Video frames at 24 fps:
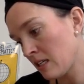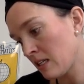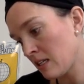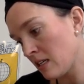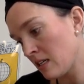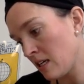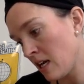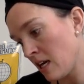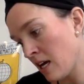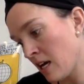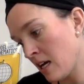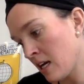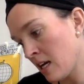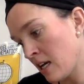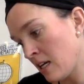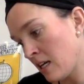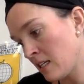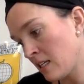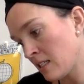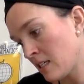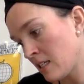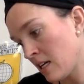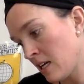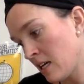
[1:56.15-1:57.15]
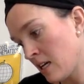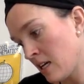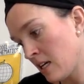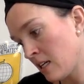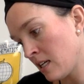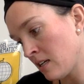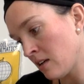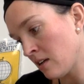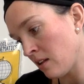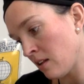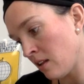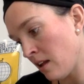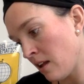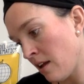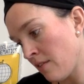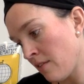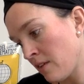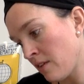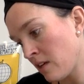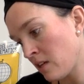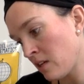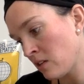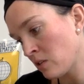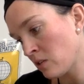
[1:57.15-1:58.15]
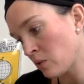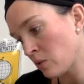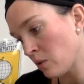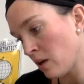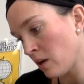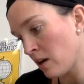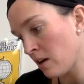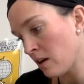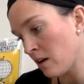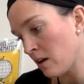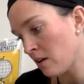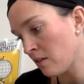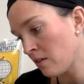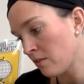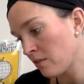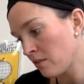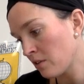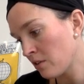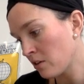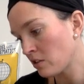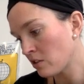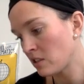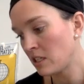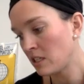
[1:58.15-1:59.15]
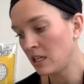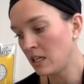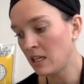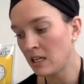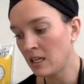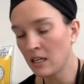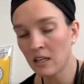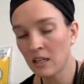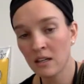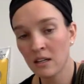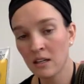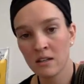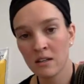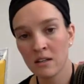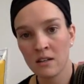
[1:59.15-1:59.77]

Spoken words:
9, 10, 11, 12, 13